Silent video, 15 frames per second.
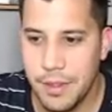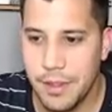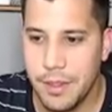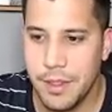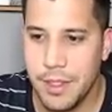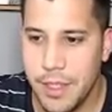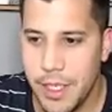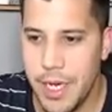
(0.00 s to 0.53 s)

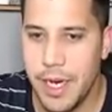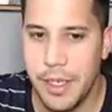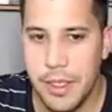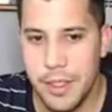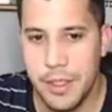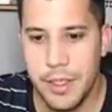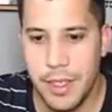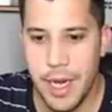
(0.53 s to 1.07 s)

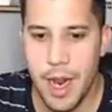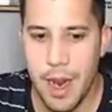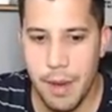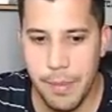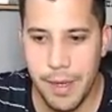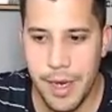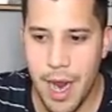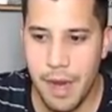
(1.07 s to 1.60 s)
Jeez. Yeah,
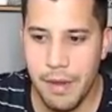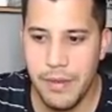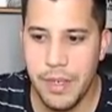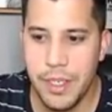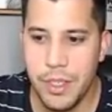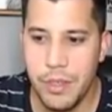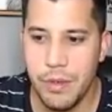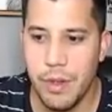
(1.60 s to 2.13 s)
I mean,
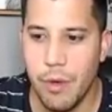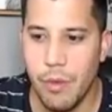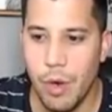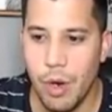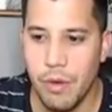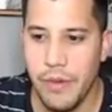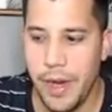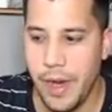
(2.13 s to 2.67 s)
IV's through the
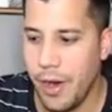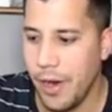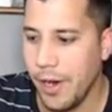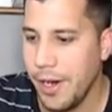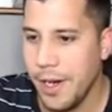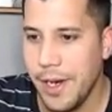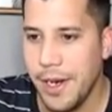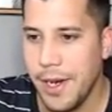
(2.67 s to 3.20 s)
roof
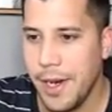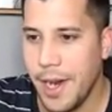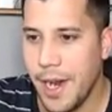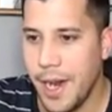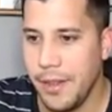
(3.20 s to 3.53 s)
here on